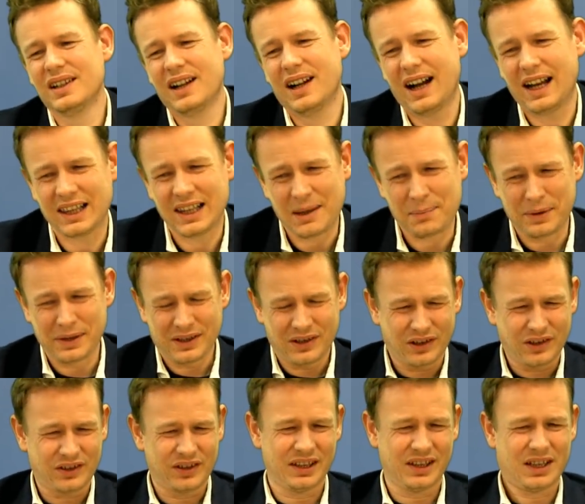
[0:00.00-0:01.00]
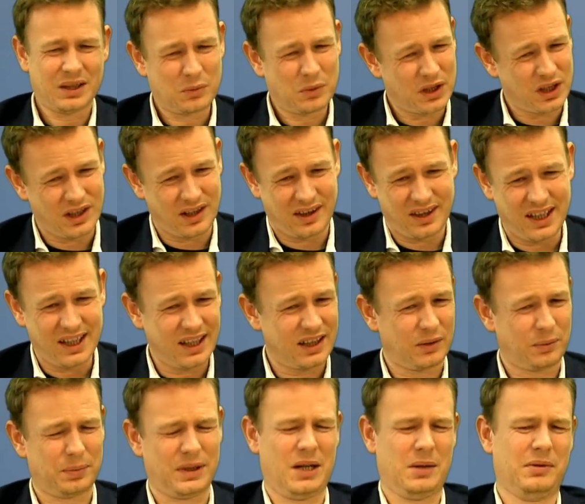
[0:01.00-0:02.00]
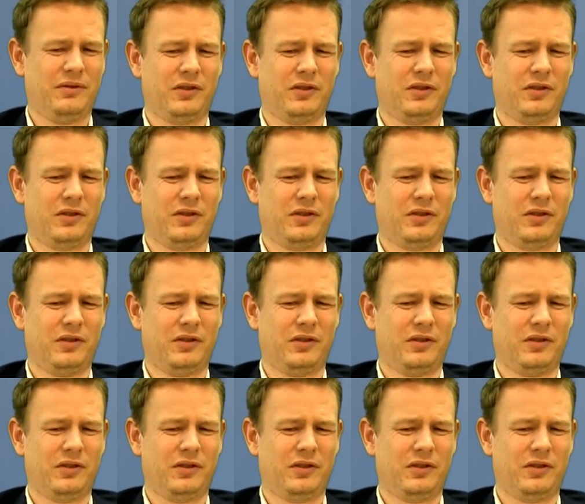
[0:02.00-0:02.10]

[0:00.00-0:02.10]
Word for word: Alap in Sicilian, which I think is playable